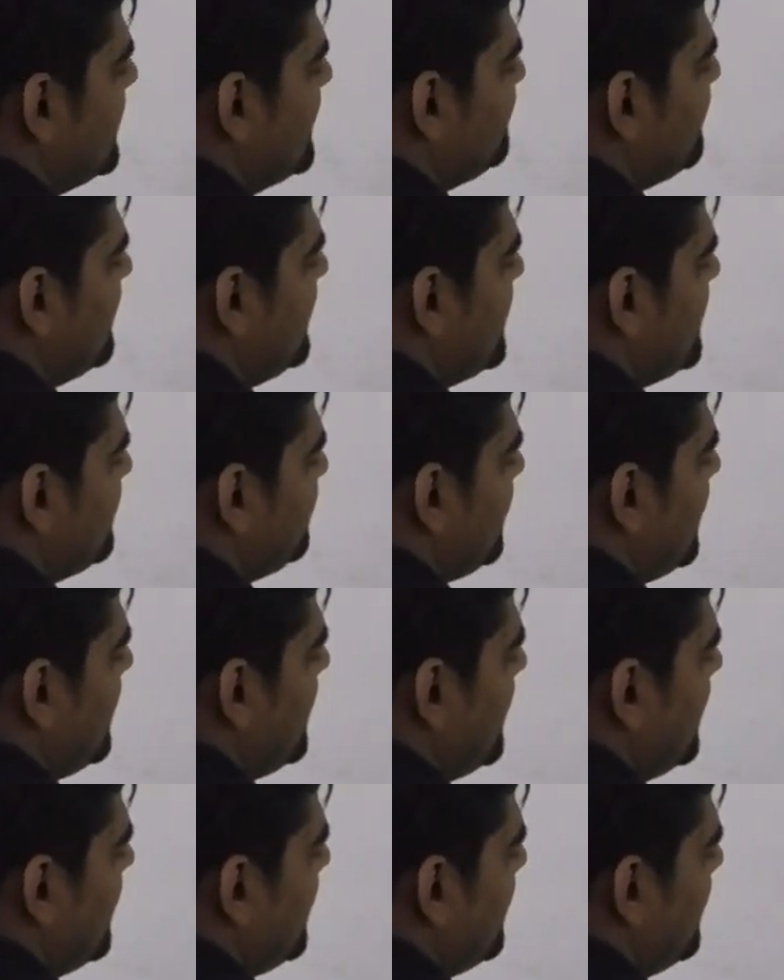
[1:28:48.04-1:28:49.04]
defined as
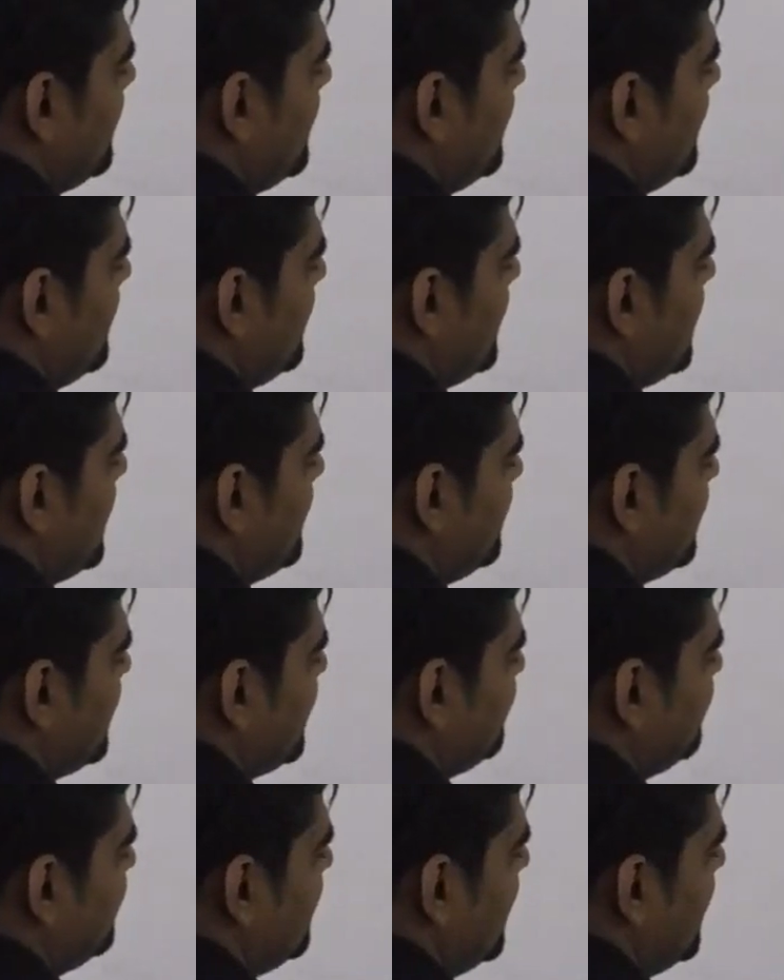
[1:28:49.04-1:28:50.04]
a
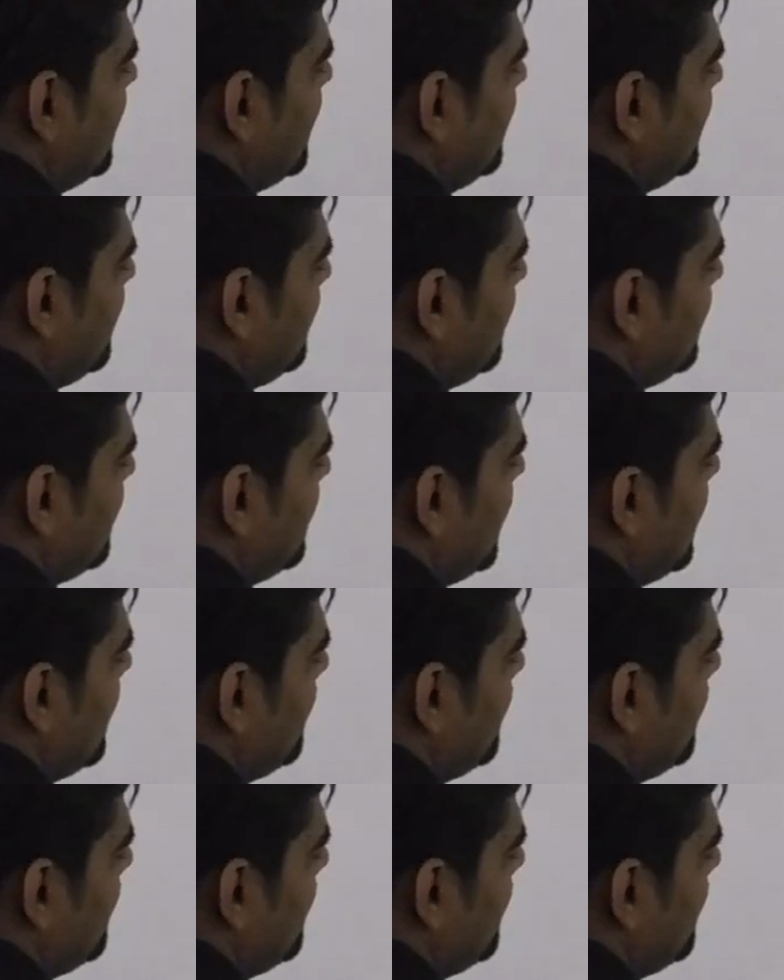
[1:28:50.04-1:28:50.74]
plus b, a